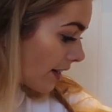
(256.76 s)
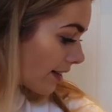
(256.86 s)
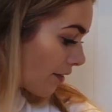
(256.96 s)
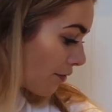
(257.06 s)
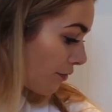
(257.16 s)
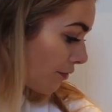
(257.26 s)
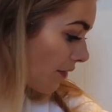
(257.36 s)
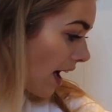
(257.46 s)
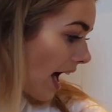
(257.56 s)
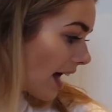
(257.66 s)
this
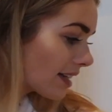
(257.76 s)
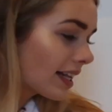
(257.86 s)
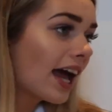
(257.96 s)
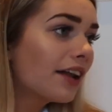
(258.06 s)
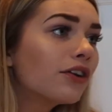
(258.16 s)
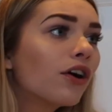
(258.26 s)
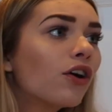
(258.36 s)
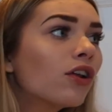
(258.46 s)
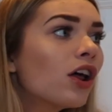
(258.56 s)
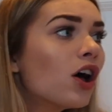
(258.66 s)
fat ass
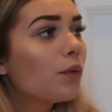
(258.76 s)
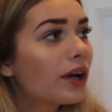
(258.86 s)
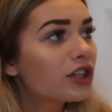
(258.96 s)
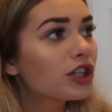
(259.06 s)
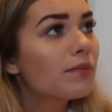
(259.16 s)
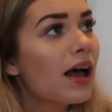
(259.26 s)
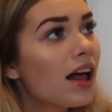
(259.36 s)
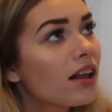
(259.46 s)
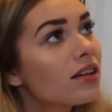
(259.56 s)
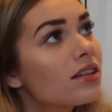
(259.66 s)
candle, which
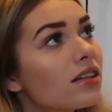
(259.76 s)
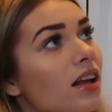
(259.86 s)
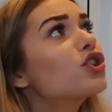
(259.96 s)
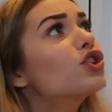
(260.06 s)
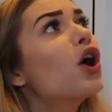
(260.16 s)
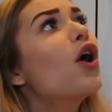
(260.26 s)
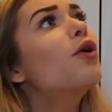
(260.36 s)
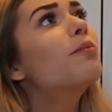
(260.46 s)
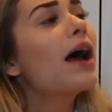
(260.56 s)
smells so